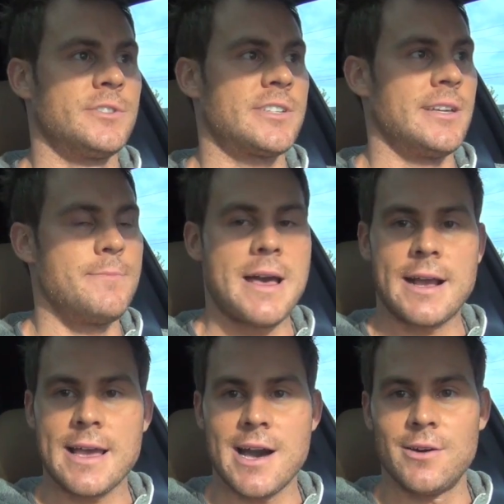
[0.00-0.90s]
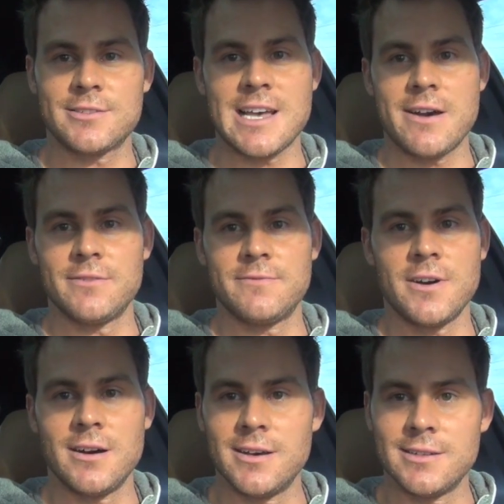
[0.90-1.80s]
just getting back out to having
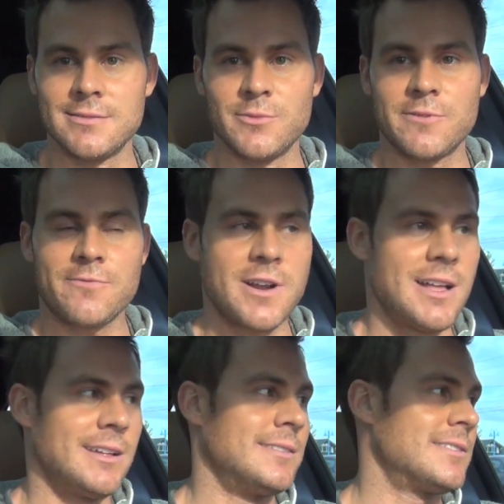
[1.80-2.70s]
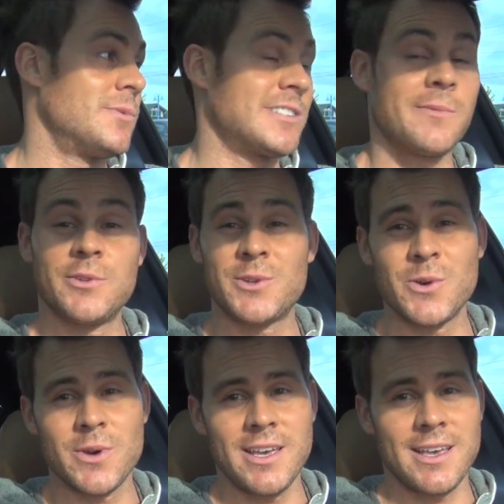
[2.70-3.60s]
fun with friends, which I've been
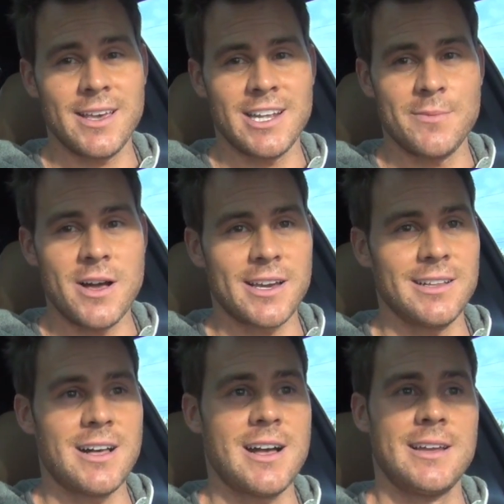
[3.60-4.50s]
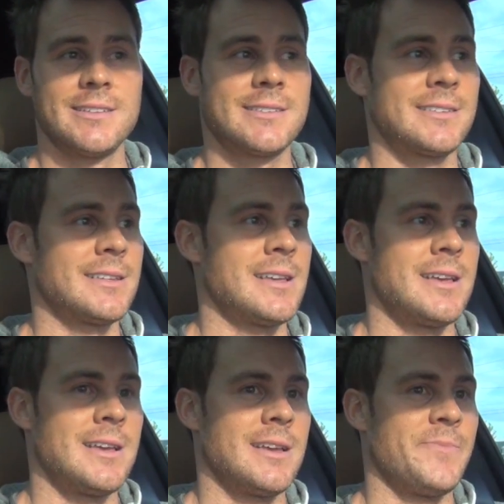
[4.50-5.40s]
doing. And I'm not gonna lie,
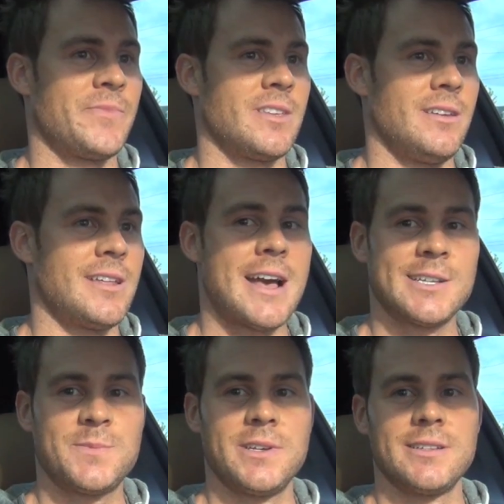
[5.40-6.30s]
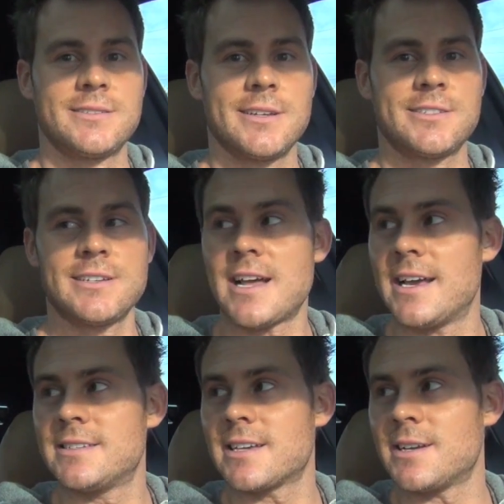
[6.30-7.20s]
it has been such a
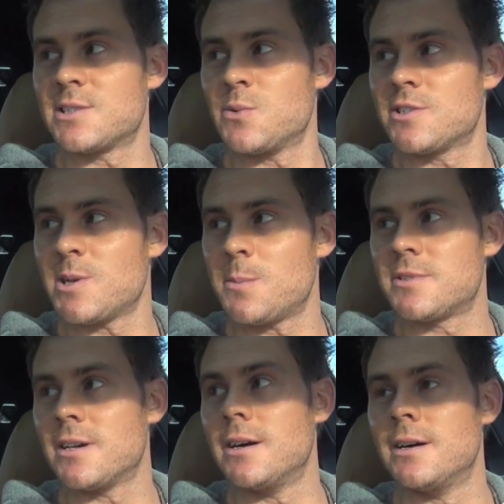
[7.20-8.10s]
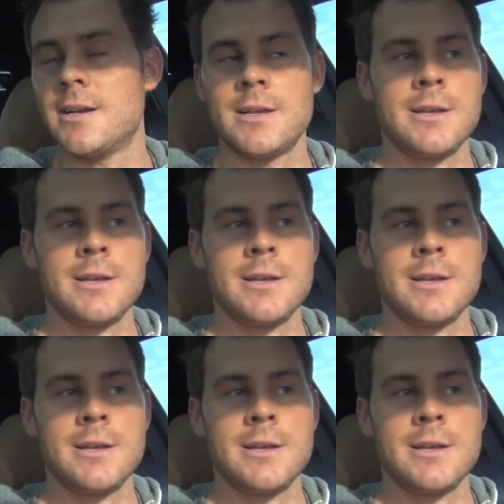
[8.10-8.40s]
nice kind of switch up to